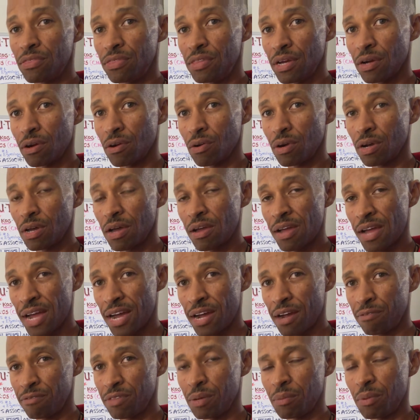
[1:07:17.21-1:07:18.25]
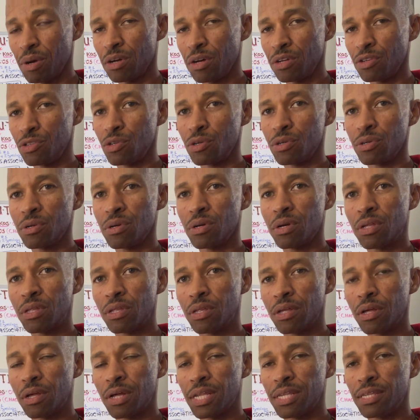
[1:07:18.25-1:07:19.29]
they're going to have them under
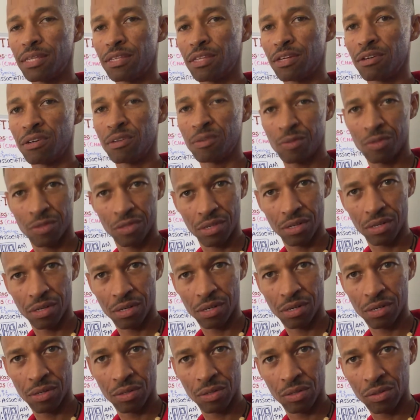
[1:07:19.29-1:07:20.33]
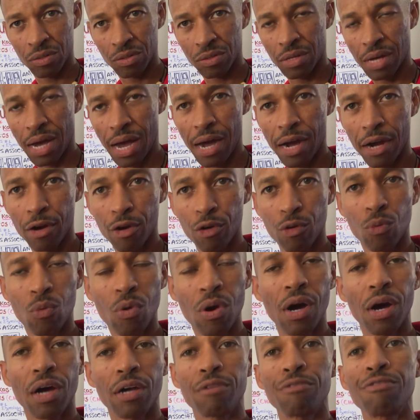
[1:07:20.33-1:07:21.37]
the iron
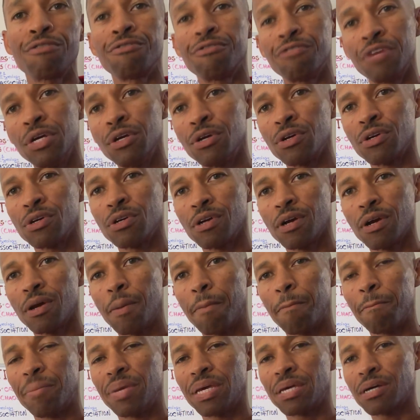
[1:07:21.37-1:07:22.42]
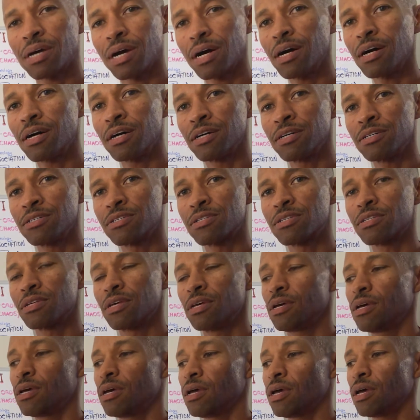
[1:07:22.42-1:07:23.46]
rod of fear, because,
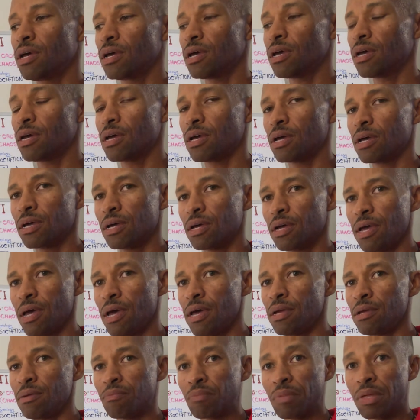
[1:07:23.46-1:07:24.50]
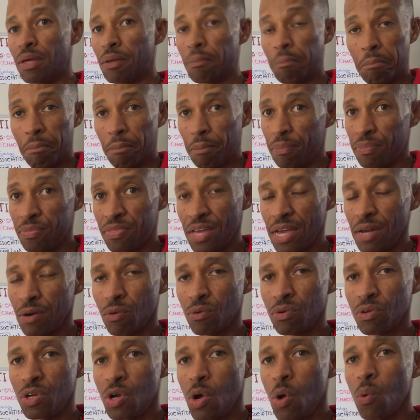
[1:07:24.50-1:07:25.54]
hey, they
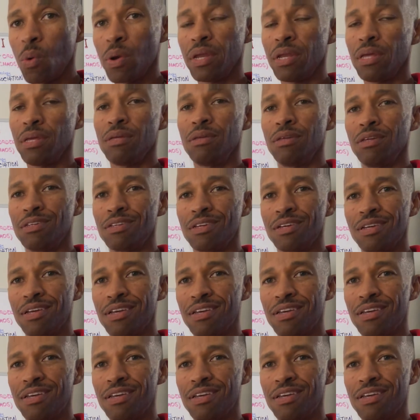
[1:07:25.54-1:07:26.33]
don't know any.